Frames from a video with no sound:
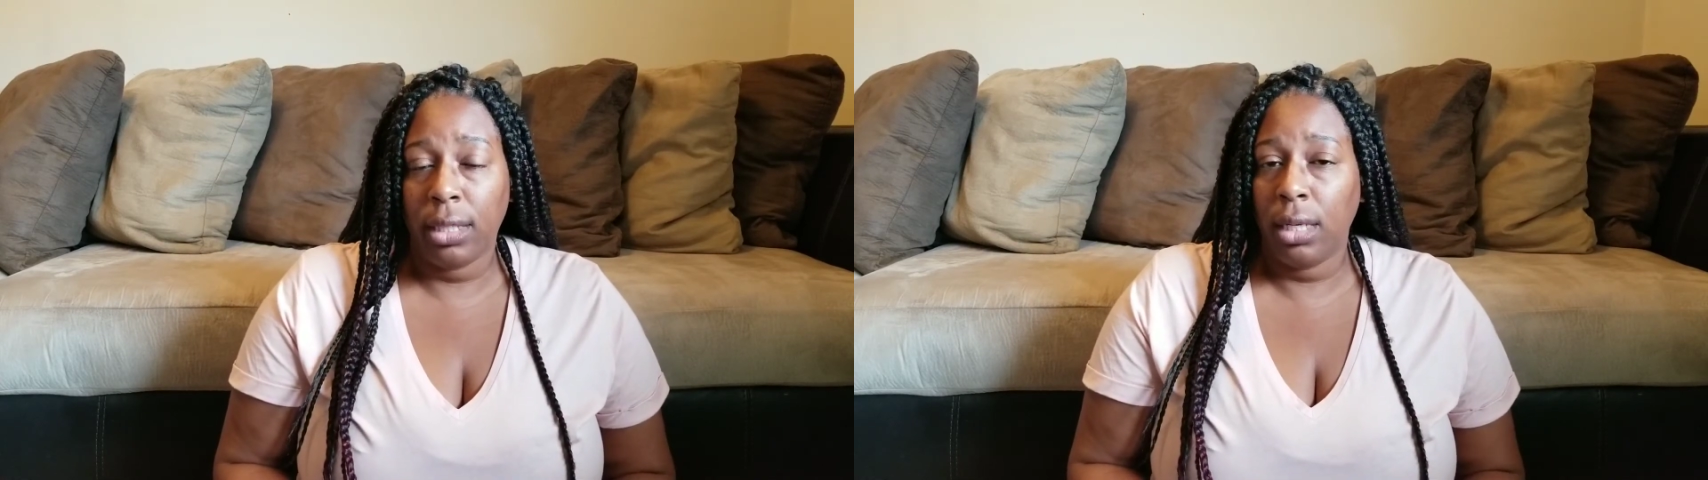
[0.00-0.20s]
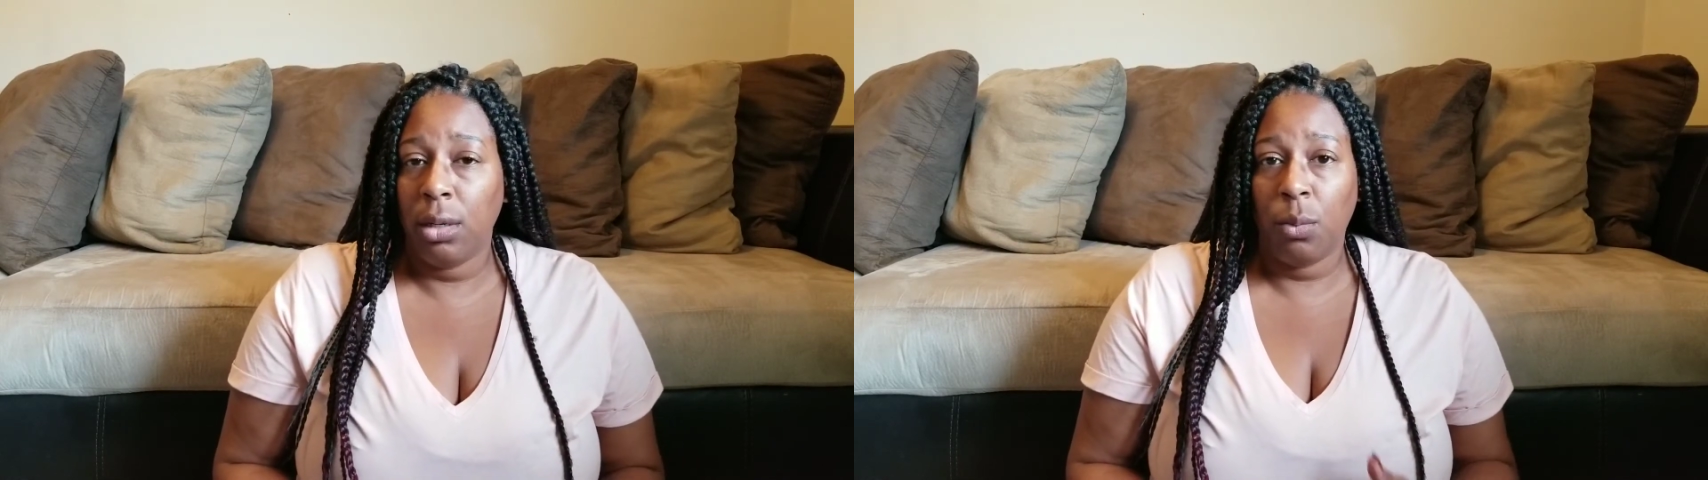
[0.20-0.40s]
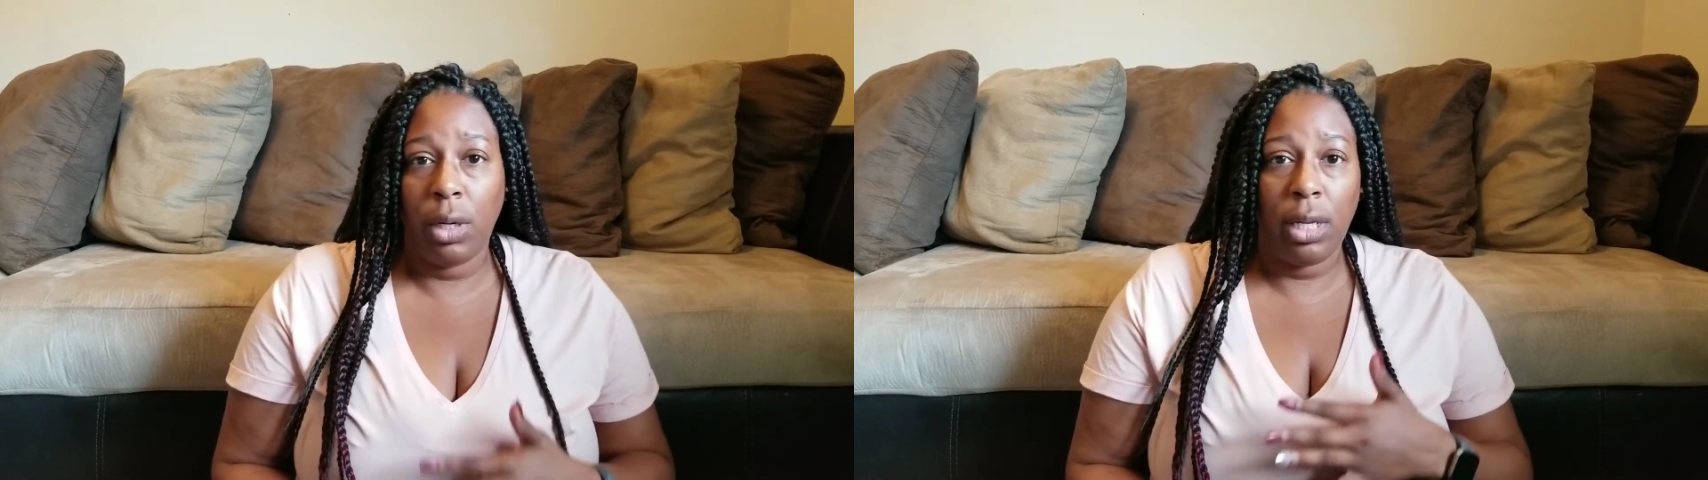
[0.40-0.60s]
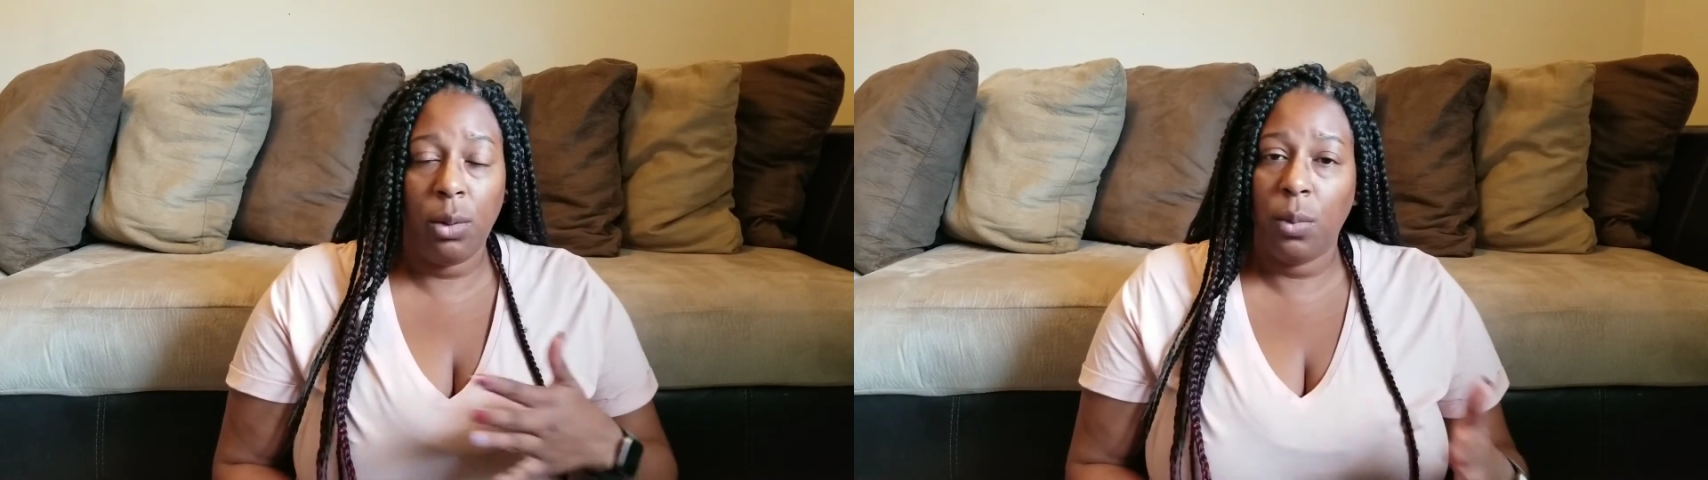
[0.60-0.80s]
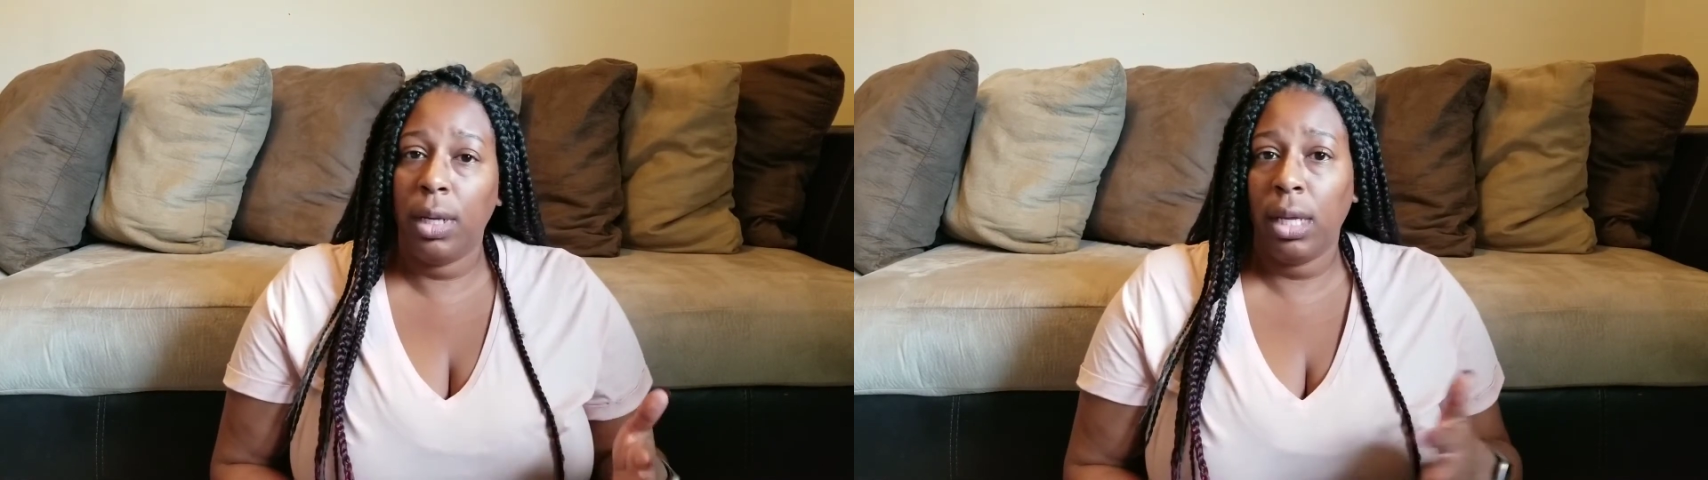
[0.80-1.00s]
They didn't want
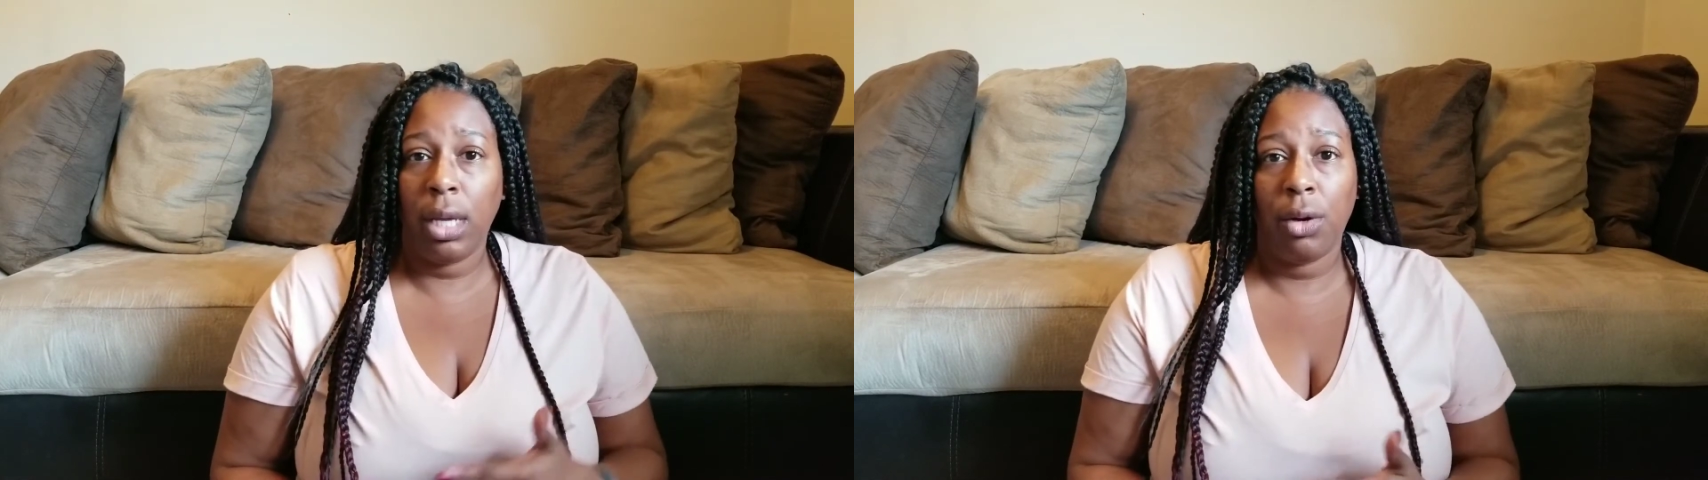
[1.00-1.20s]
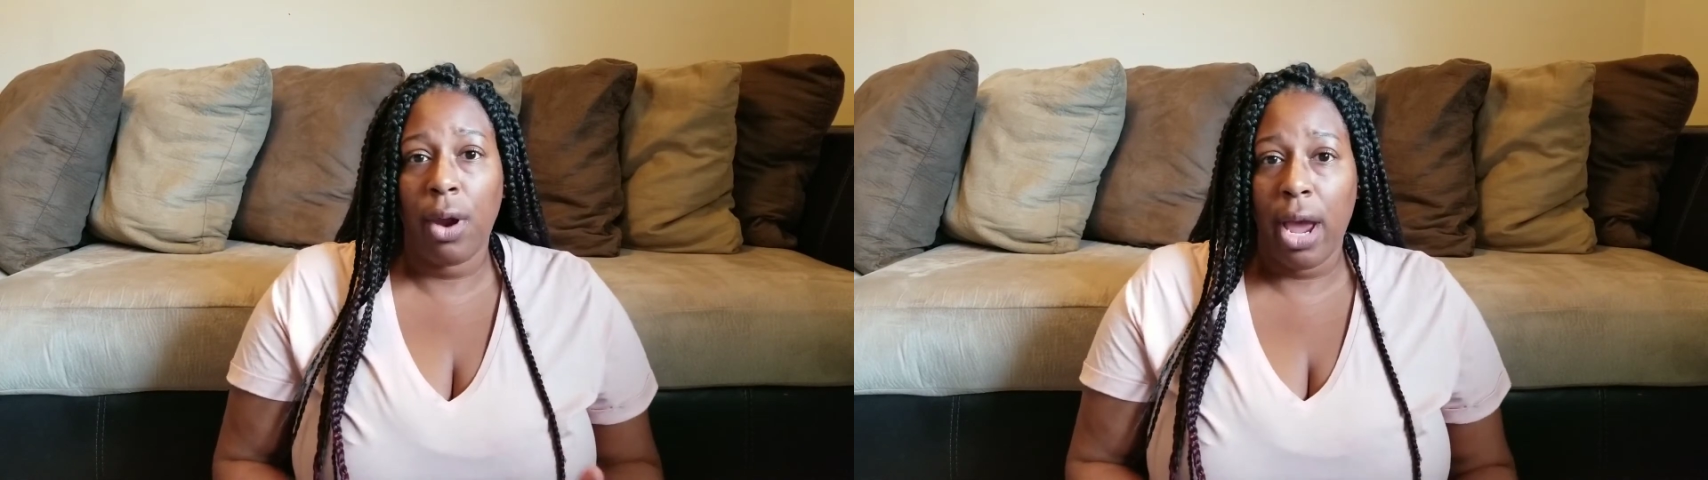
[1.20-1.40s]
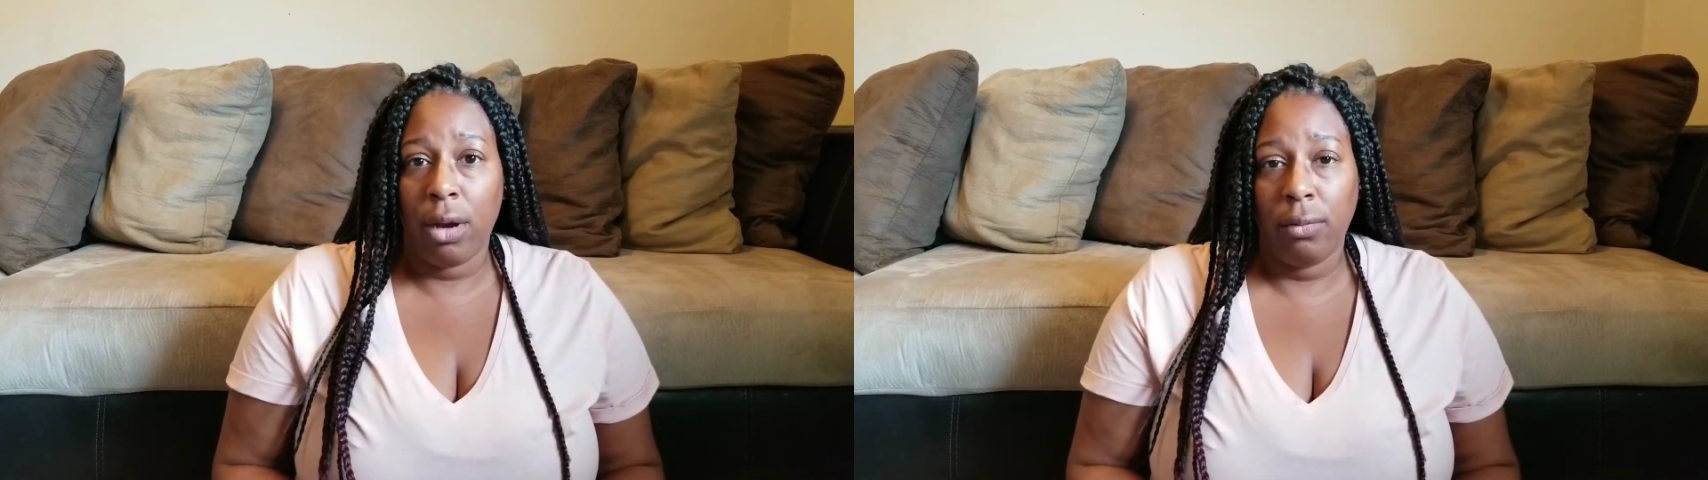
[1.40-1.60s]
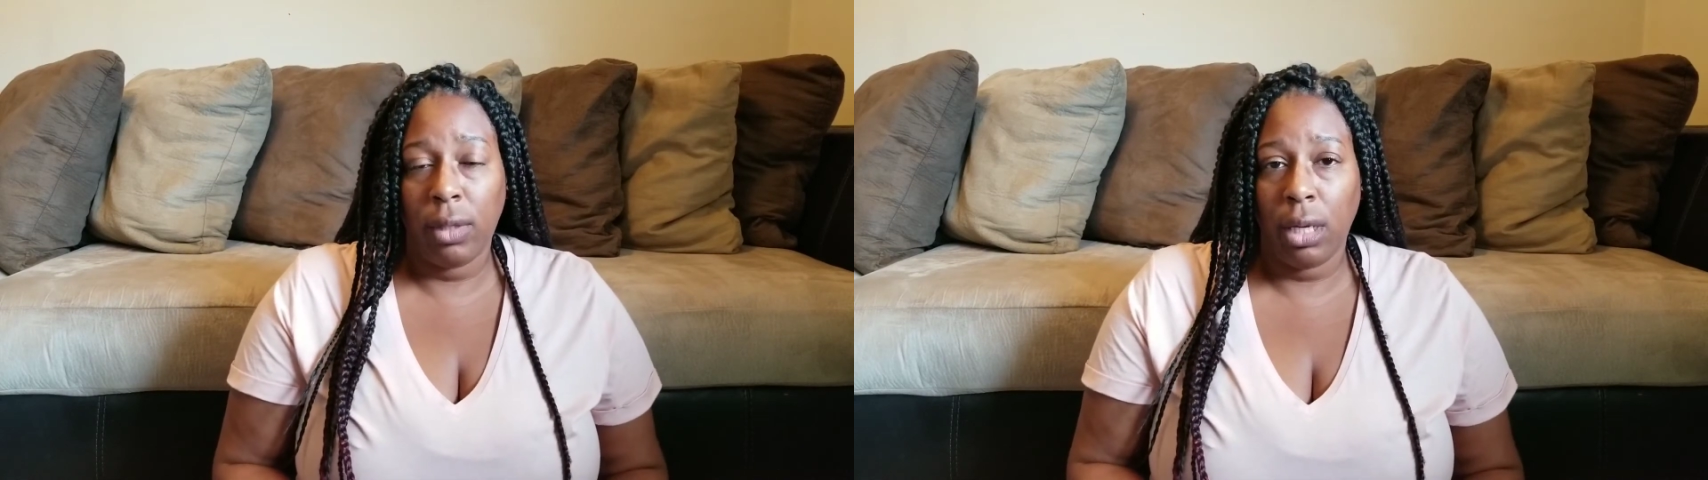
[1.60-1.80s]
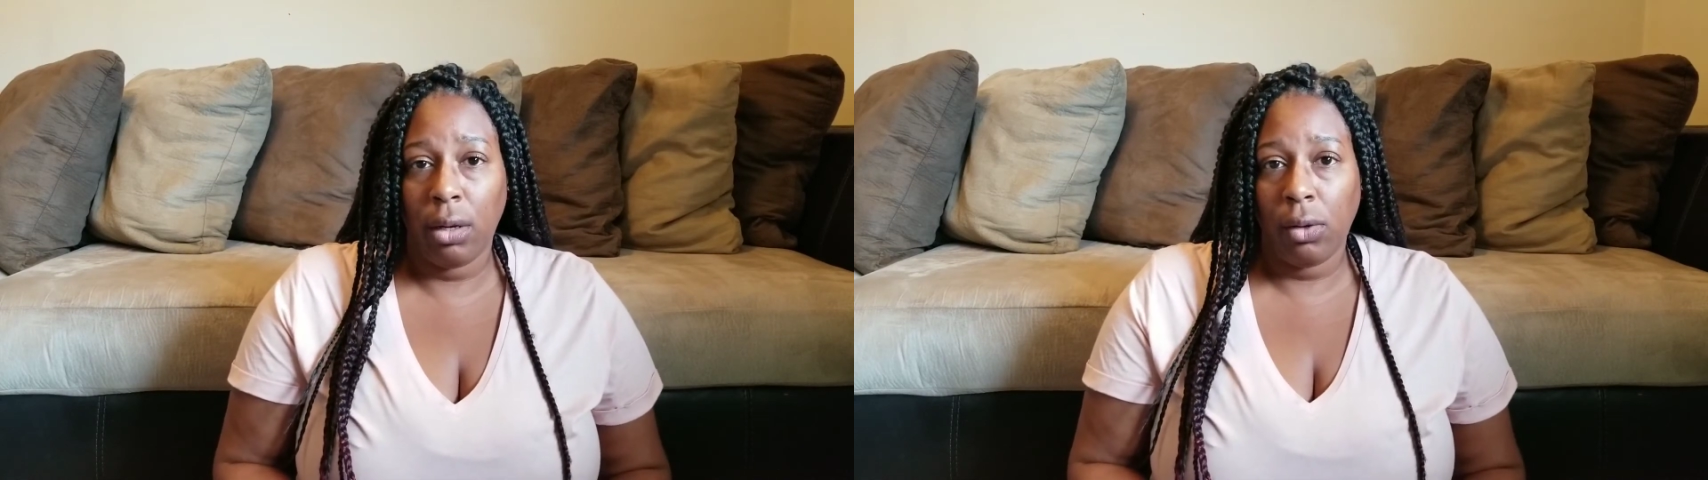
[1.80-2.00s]
anyone in or out of
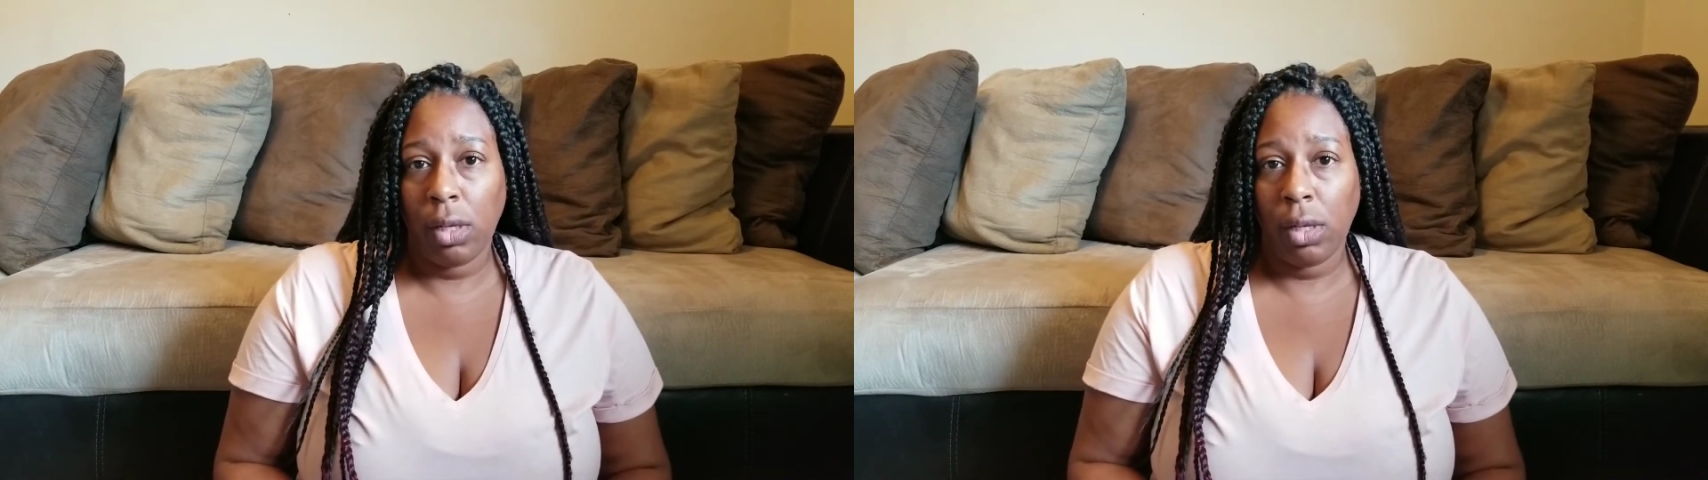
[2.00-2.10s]
there.